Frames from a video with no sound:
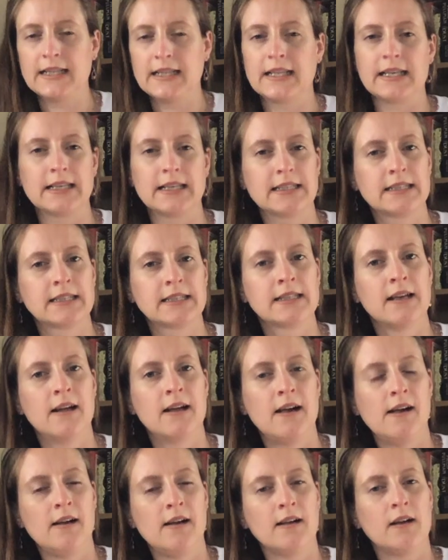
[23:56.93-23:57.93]
this
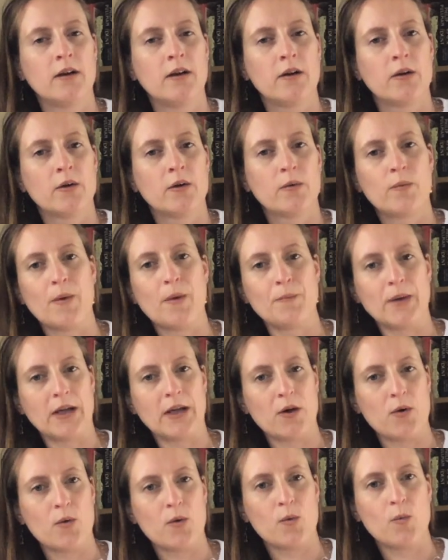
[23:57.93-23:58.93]
when we go
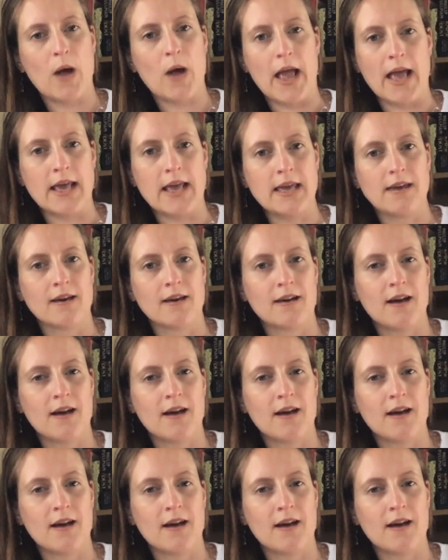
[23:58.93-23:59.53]
away.